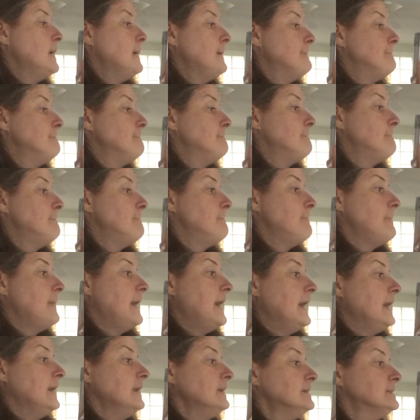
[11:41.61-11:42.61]

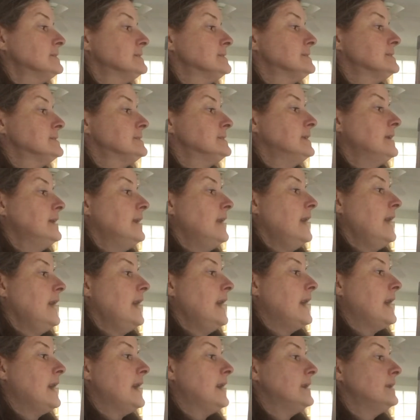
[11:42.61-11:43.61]
Max
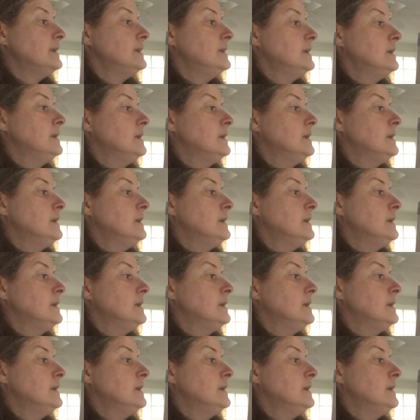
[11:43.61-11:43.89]
had